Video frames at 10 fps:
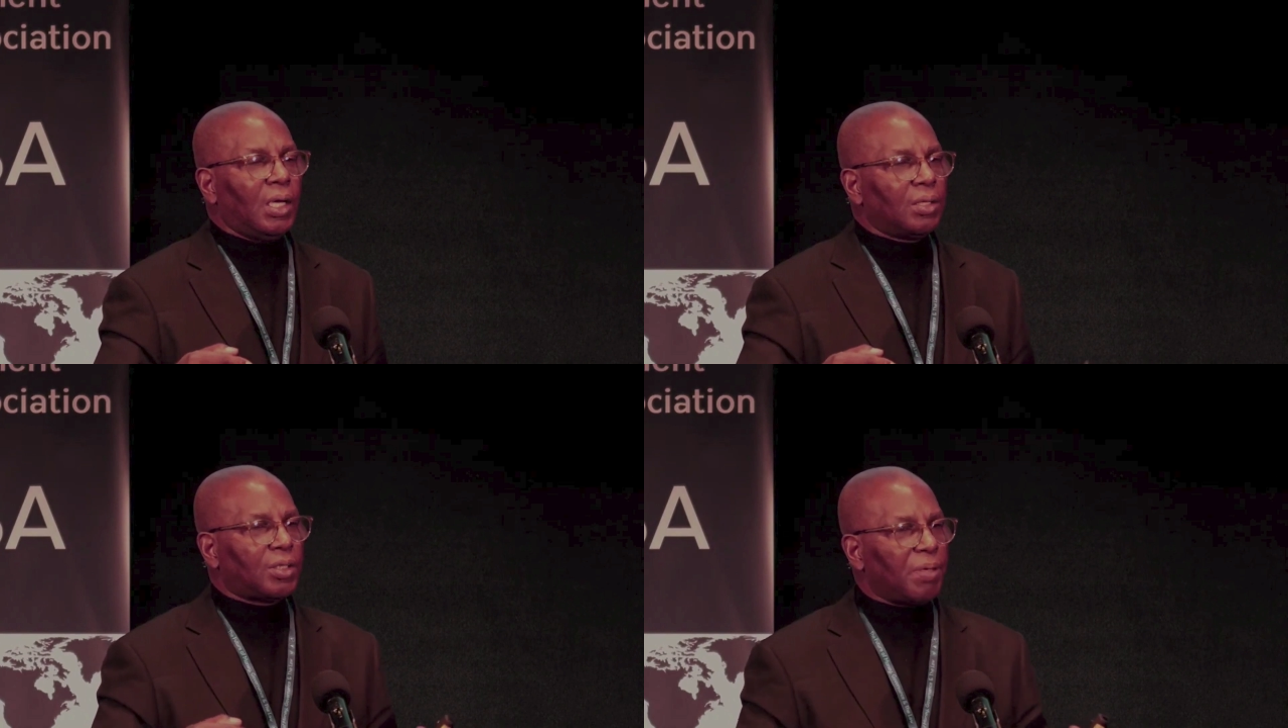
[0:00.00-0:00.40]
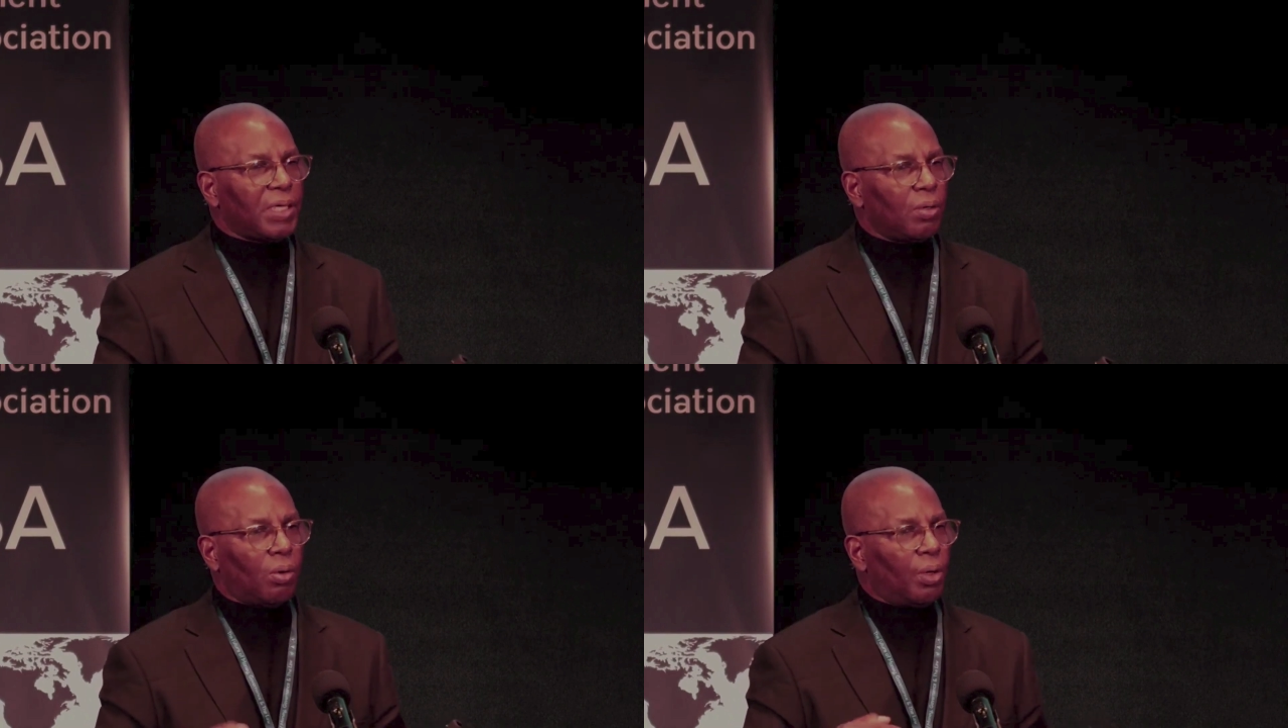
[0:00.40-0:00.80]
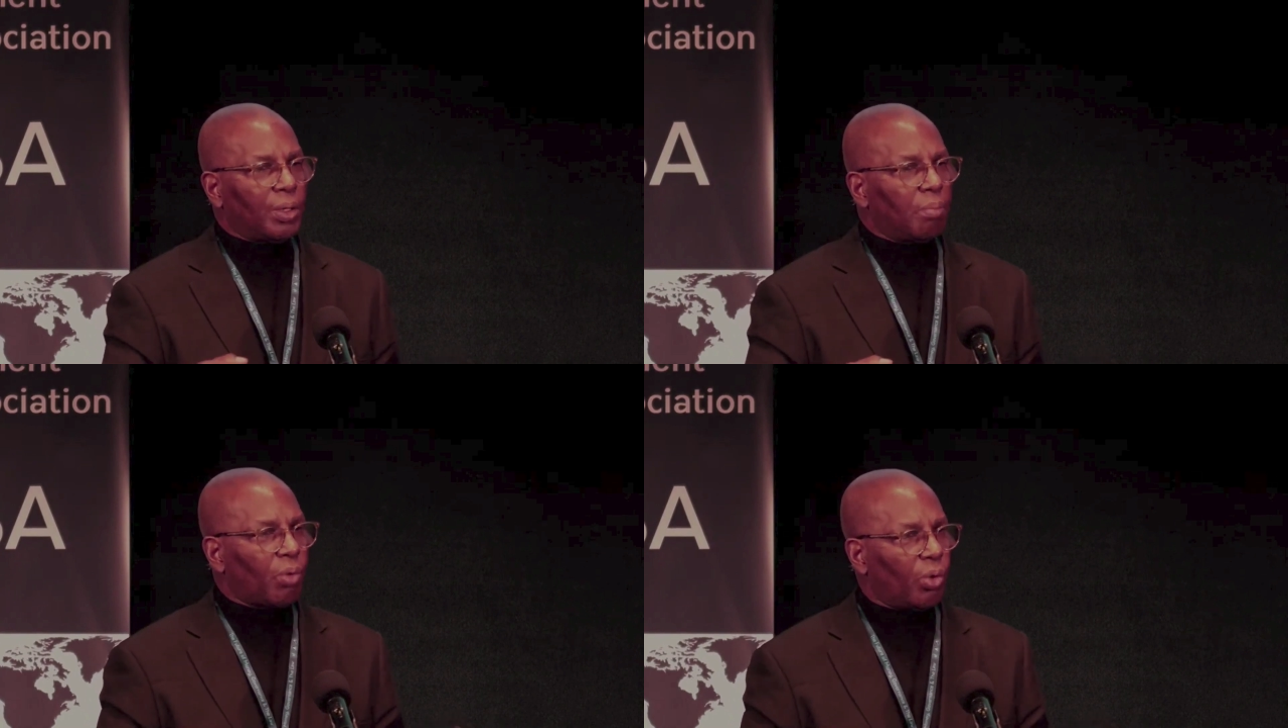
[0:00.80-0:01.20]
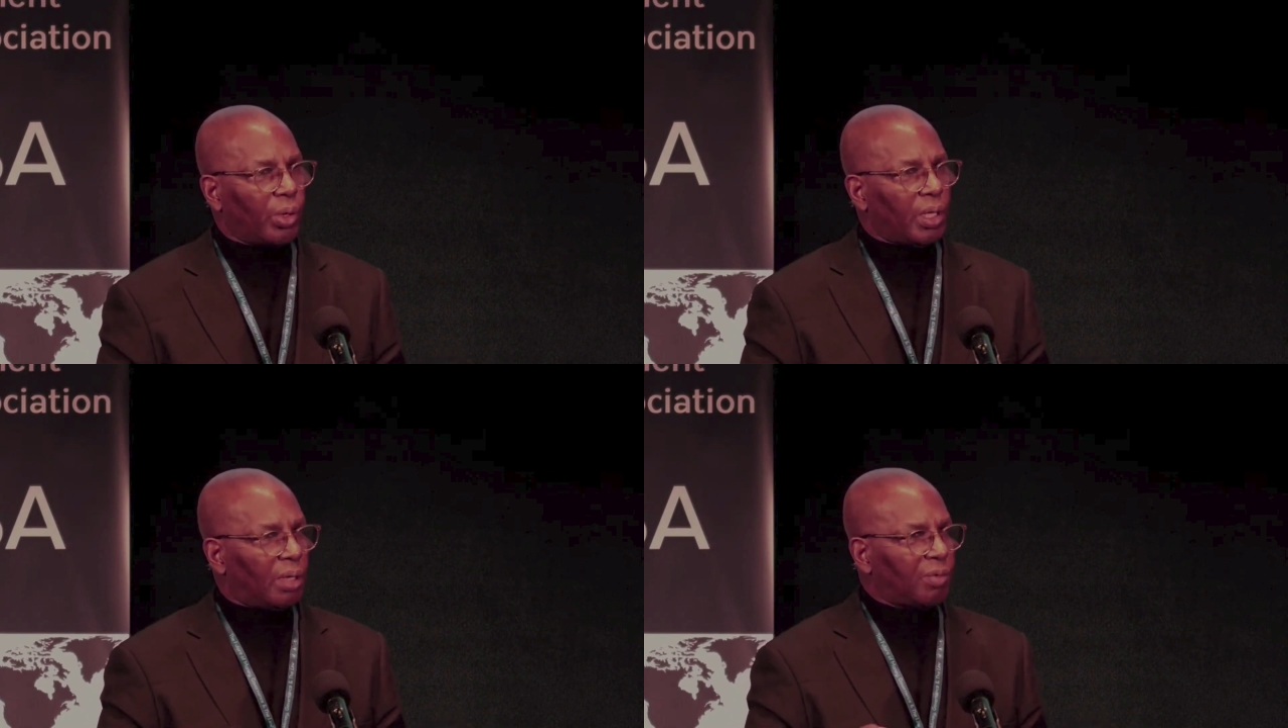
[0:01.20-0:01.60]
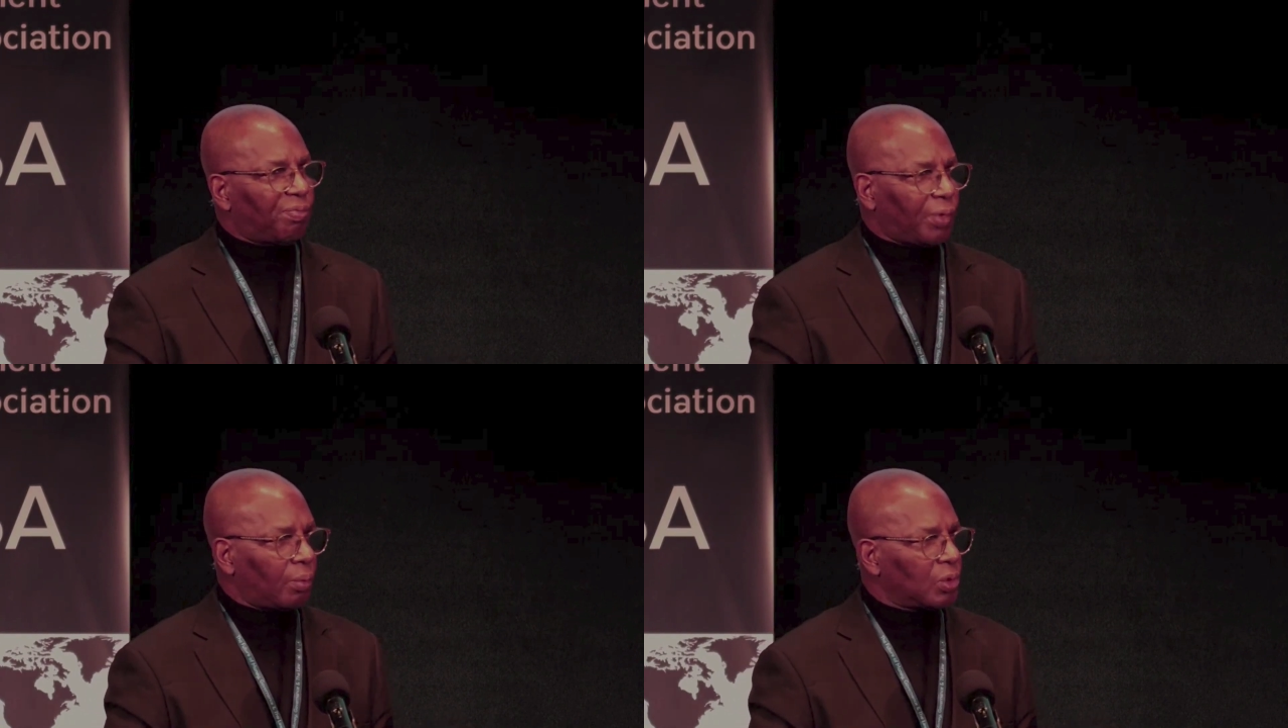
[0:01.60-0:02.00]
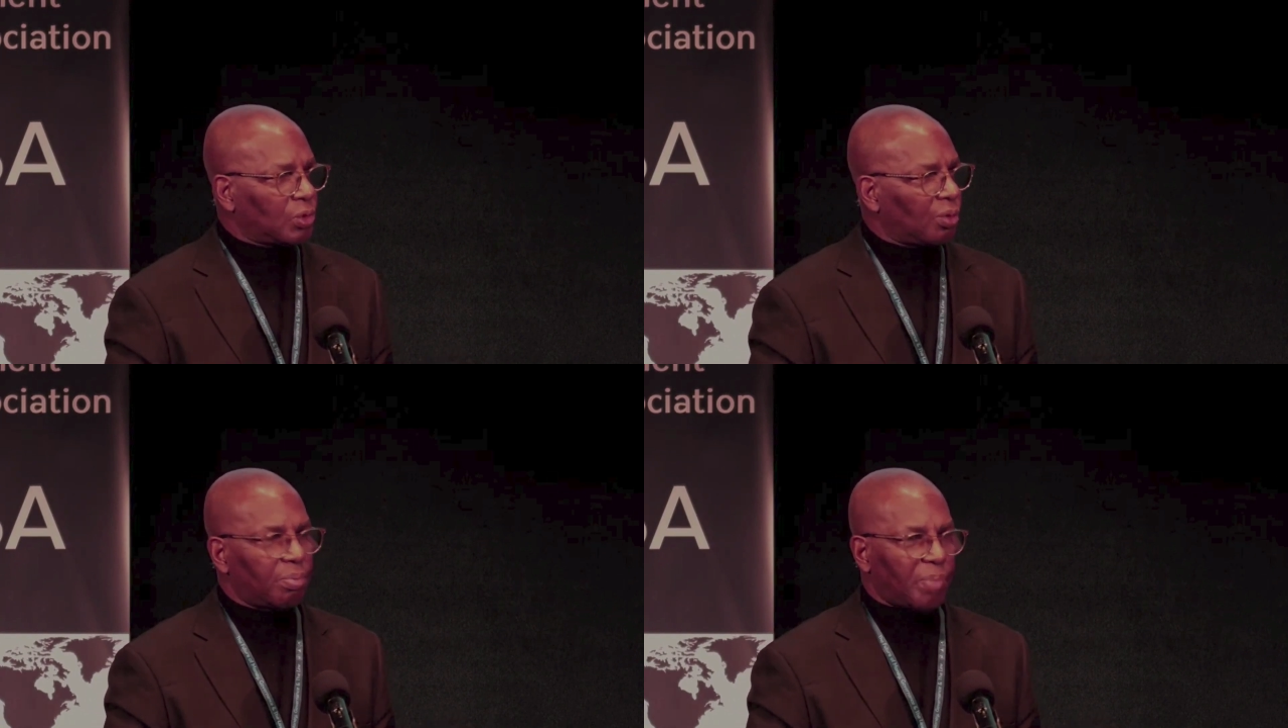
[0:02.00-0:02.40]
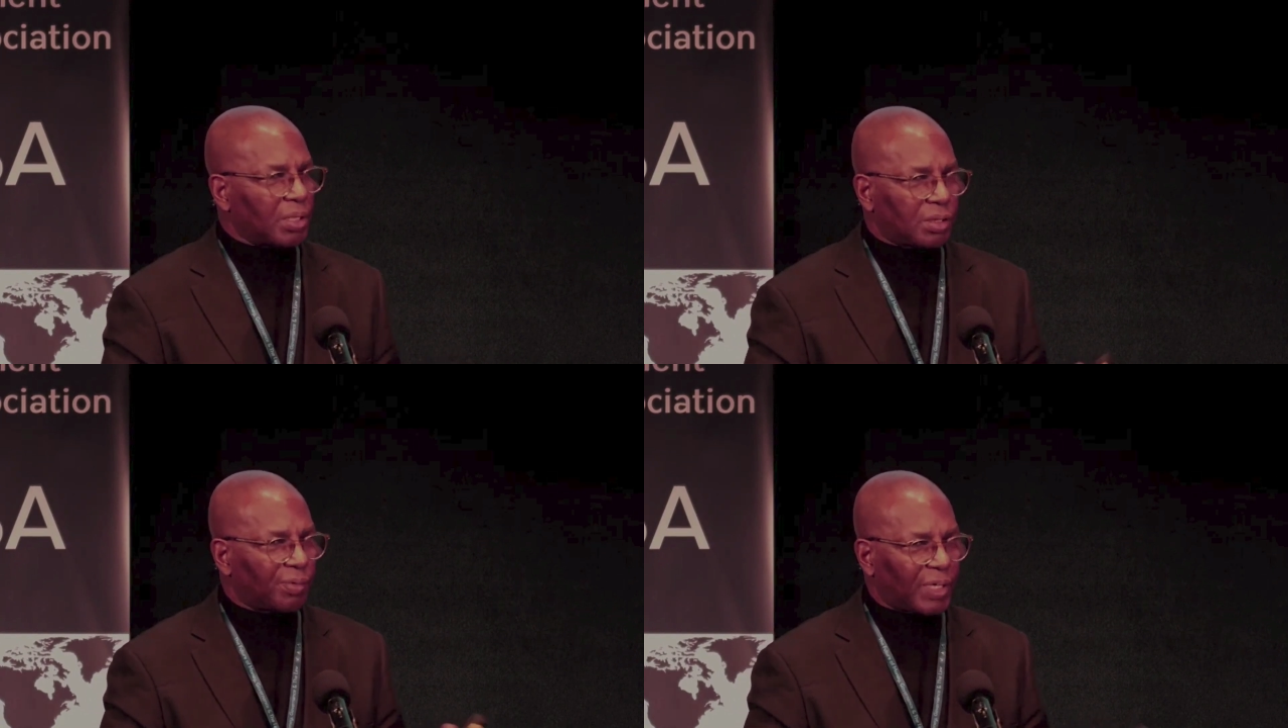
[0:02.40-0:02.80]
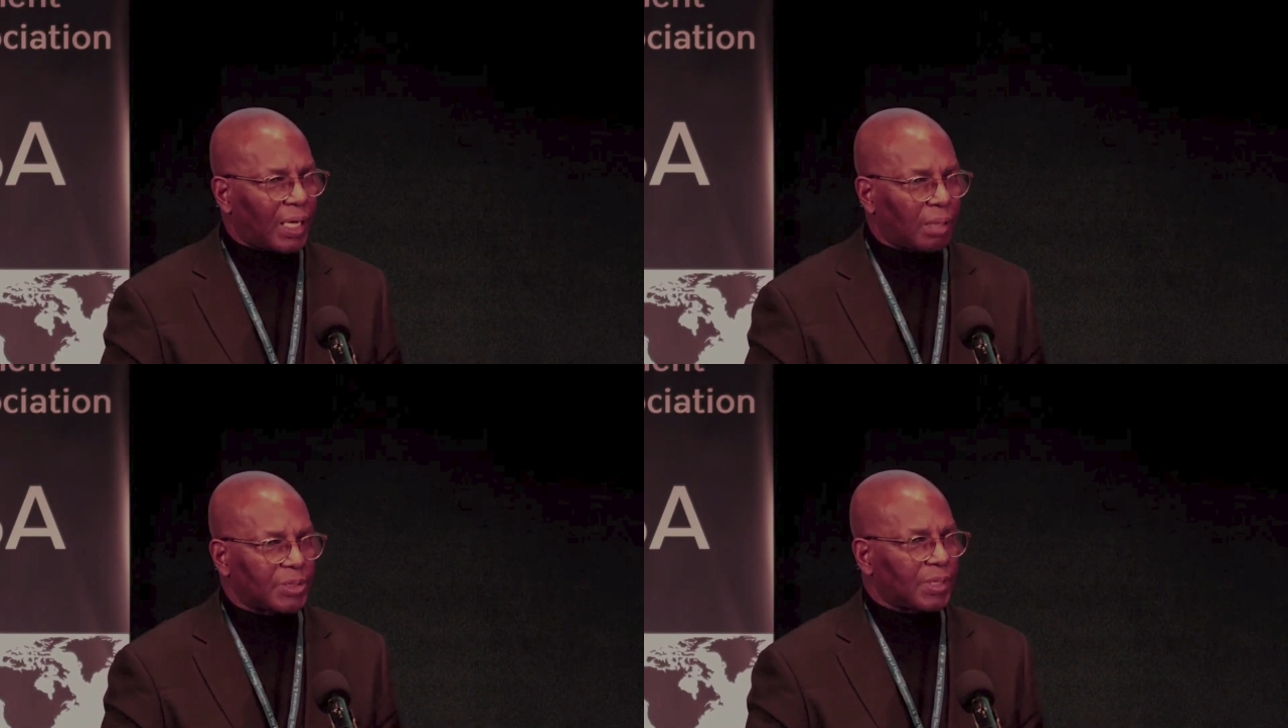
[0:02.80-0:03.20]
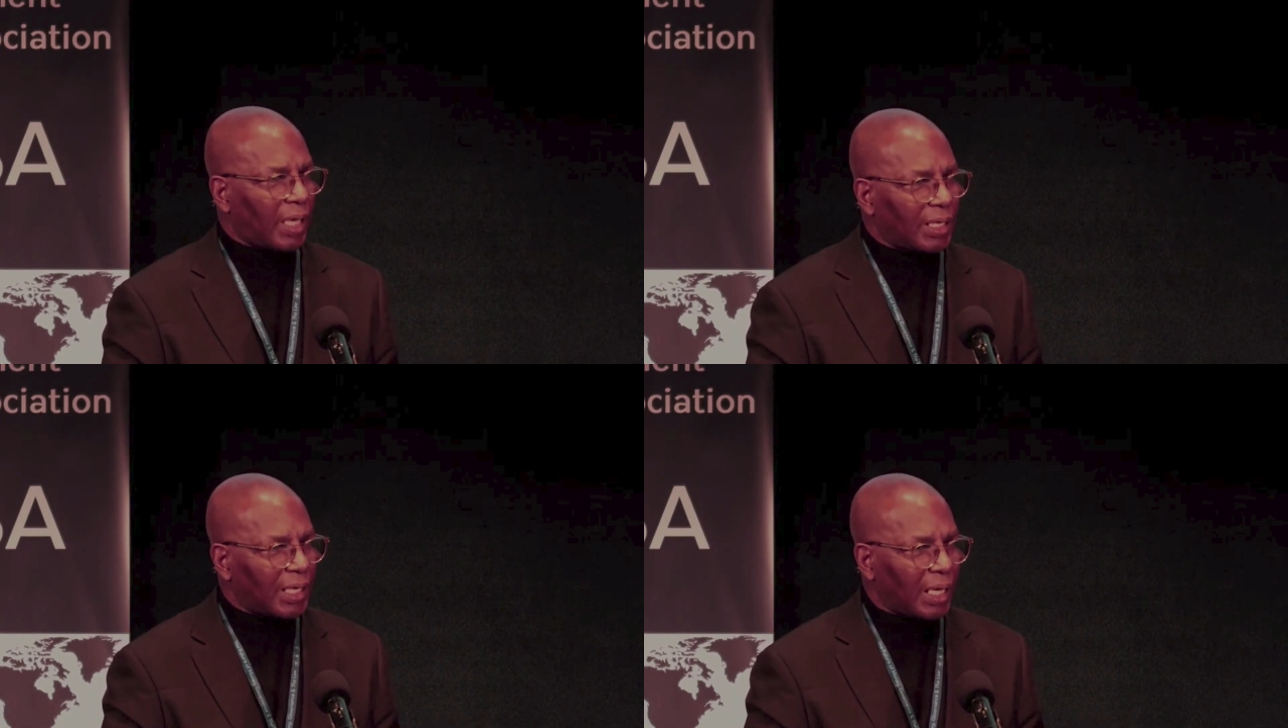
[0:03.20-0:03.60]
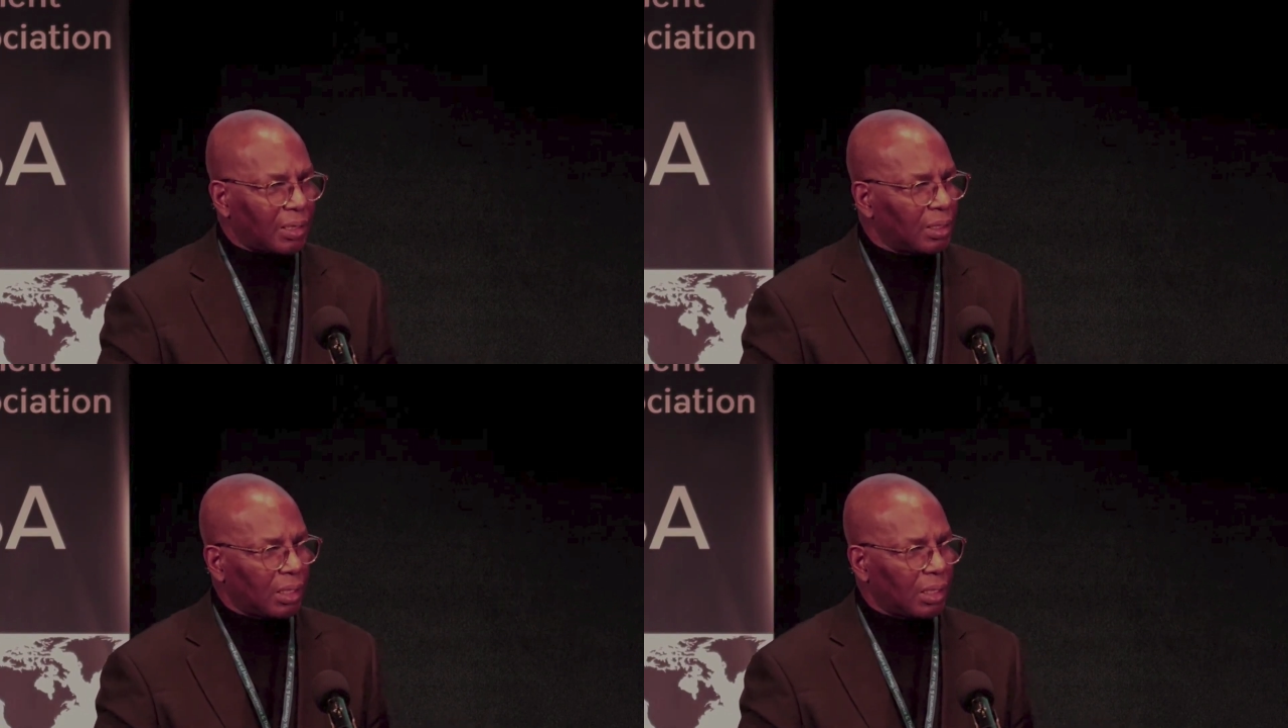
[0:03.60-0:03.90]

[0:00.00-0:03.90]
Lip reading: to be on the board of the Federal Reserve. Bunch of economists. I get it.